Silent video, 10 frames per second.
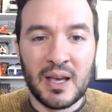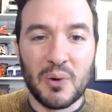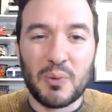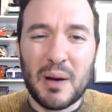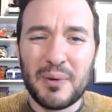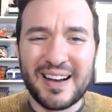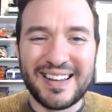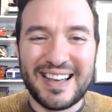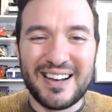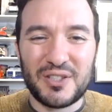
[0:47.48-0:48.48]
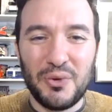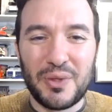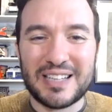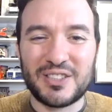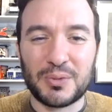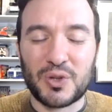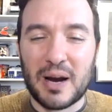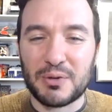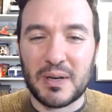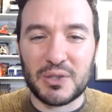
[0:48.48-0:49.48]
We're probably not going to get our 2,000
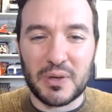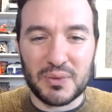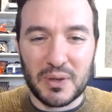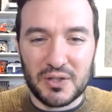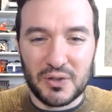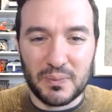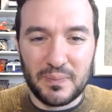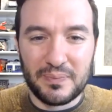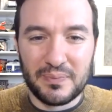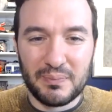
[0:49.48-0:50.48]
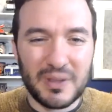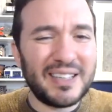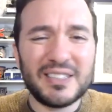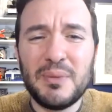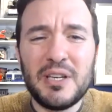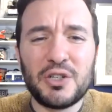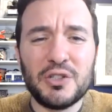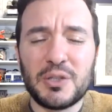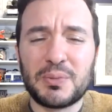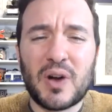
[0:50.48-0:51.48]
subscribers by 2022. But that doesn't mean you
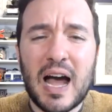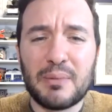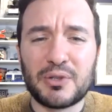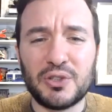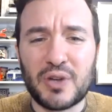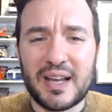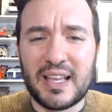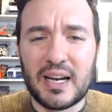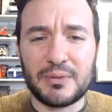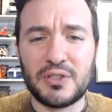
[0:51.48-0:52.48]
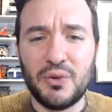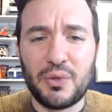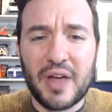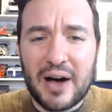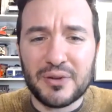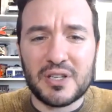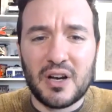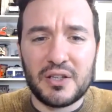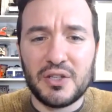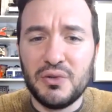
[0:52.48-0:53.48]
shouldn't subscribe. We're still trying to get up to 2,000
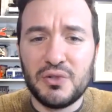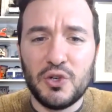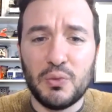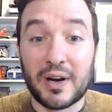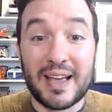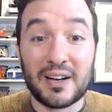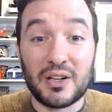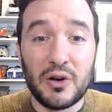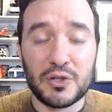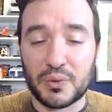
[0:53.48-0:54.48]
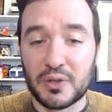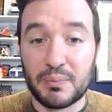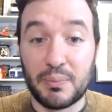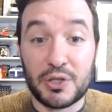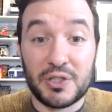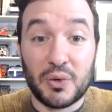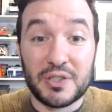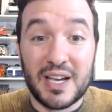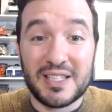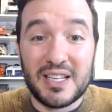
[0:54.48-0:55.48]
on YouTube. We're getting close. We're pushing towards
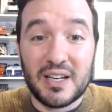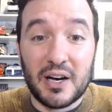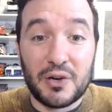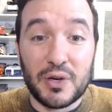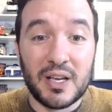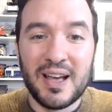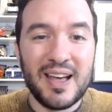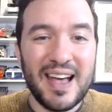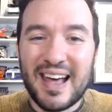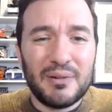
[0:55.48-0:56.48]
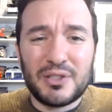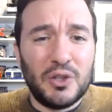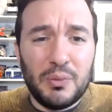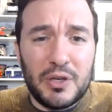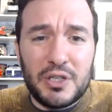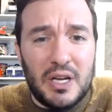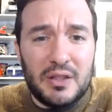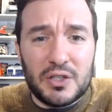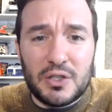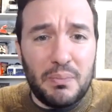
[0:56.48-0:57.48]
1,800 and I would still appreciate
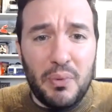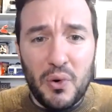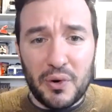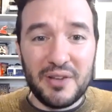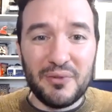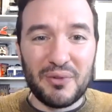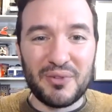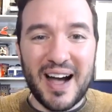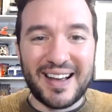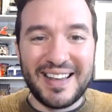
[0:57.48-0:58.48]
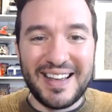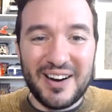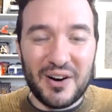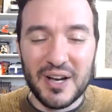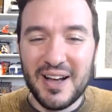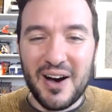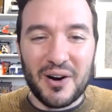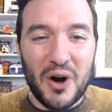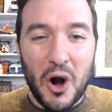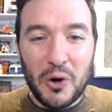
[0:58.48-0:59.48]
the support, even if we're not going to hit our
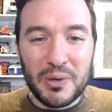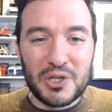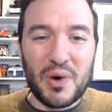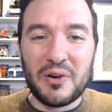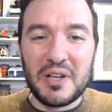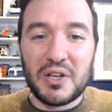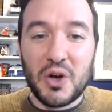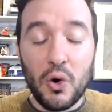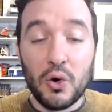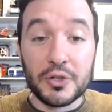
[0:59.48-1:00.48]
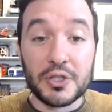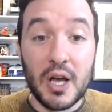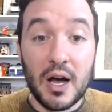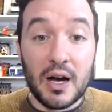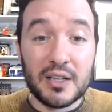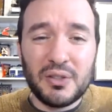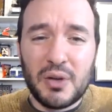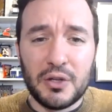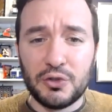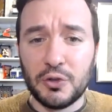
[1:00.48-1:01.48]
our arbitrary goals. Uh, still go
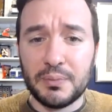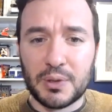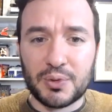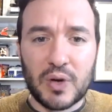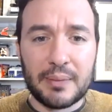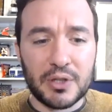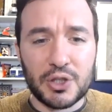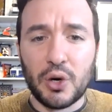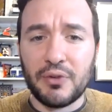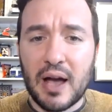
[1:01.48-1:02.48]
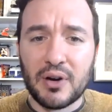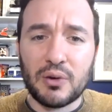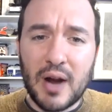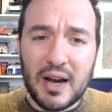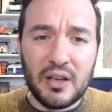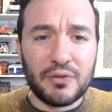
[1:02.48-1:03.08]
to YouTube and subscribe to the show if you haven't already.